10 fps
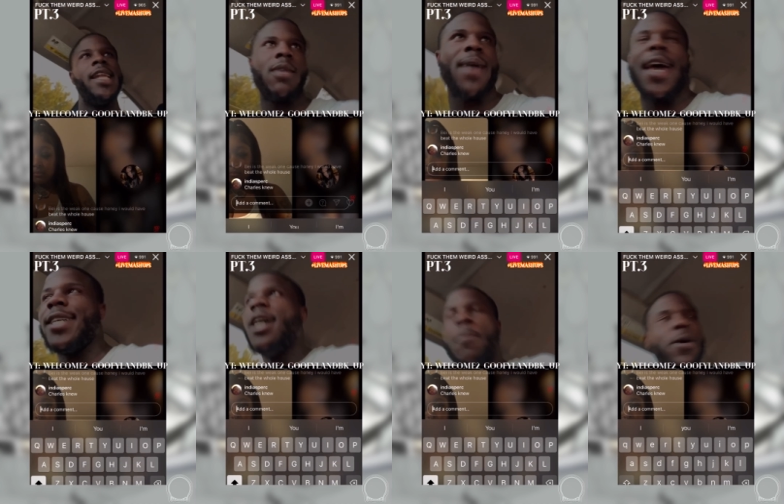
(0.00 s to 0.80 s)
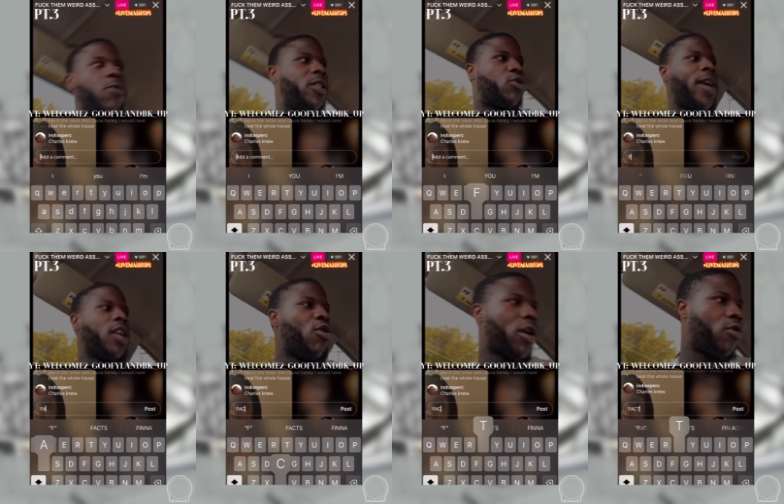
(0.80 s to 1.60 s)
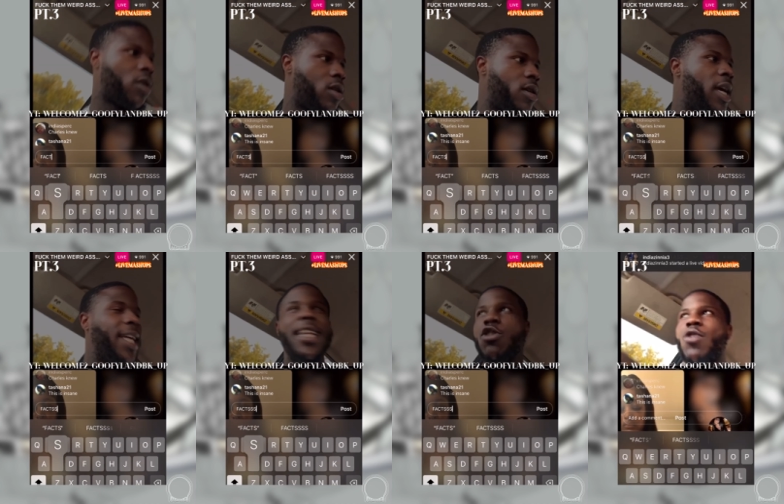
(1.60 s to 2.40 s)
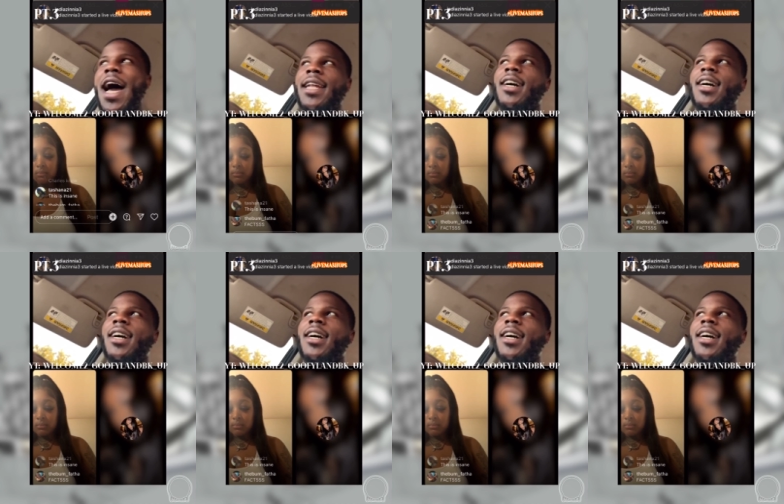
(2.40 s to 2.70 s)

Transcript: lame ass put a restraining order on her. Then you got